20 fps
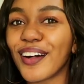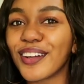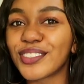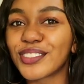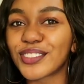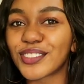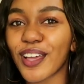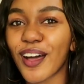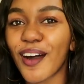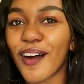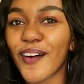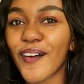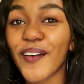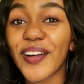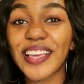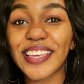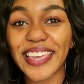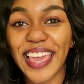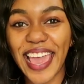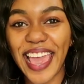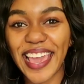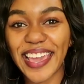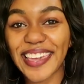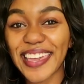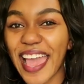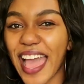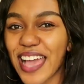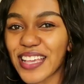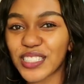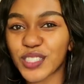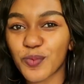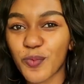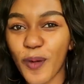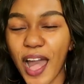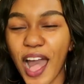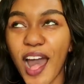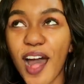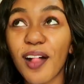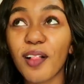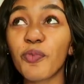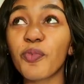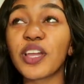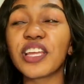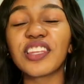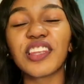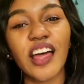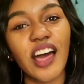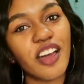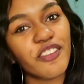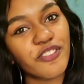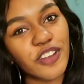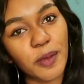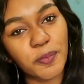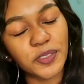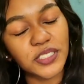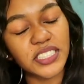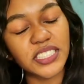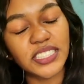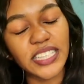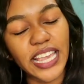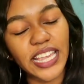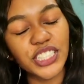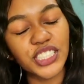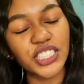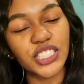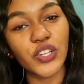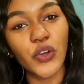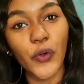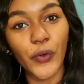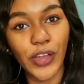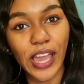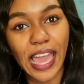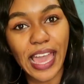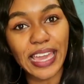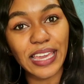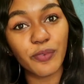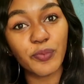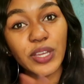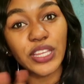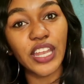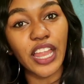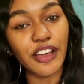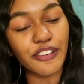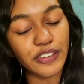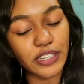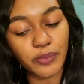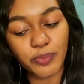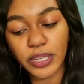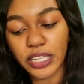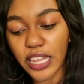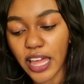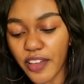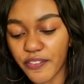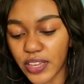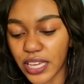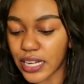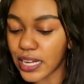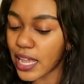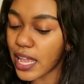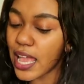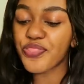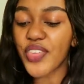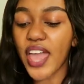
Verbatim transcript: also gay as well. We love representation, okay? We love it.